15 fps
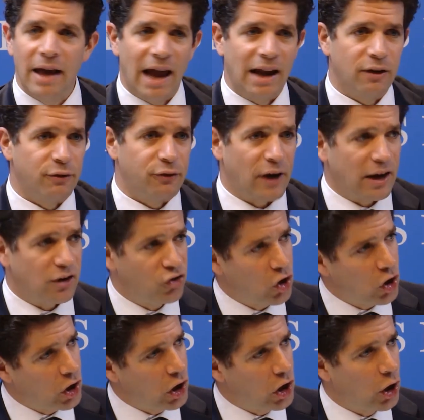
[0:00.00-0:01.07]
And in fact,
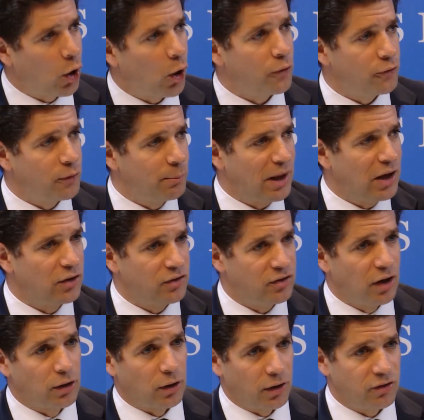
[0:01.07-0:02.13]
often
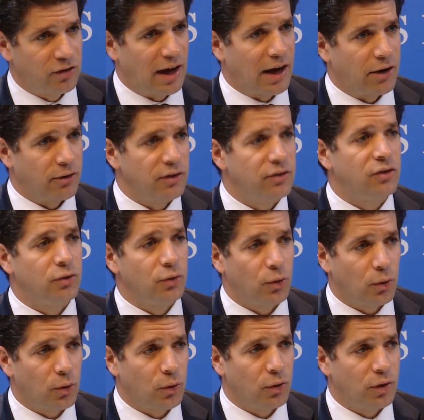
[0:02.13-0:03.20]
because a lot of data is
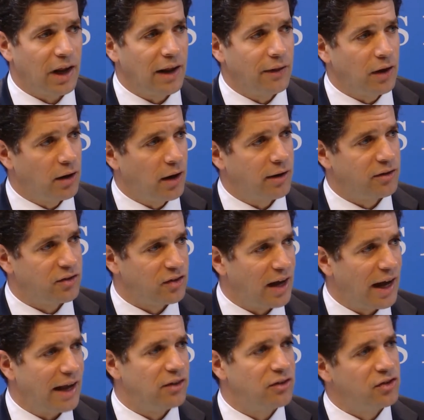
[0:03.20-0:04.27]
stored in the United
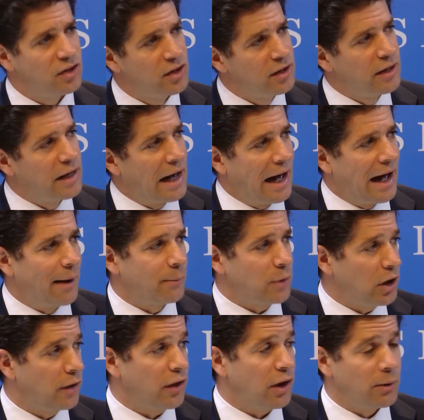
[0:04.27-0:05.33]
States,
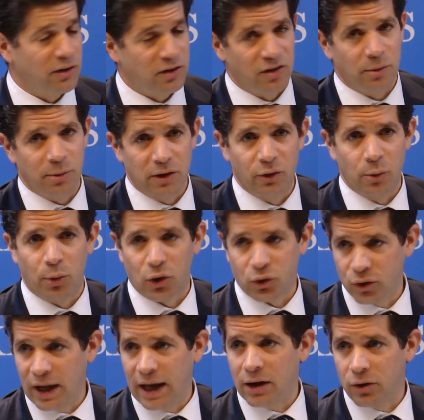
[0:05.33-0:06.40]
the US is a bit of a
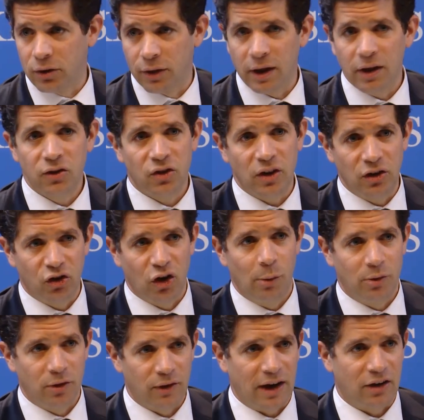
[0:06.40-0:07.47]
bottleneck on this in
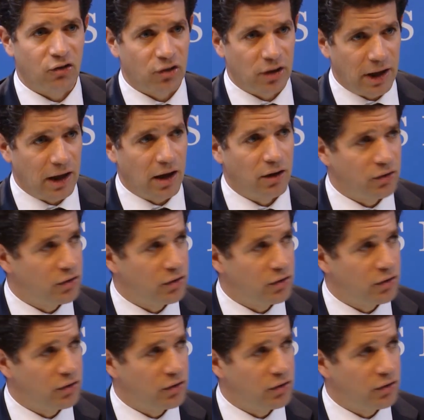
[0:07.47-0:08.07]
terms of actually,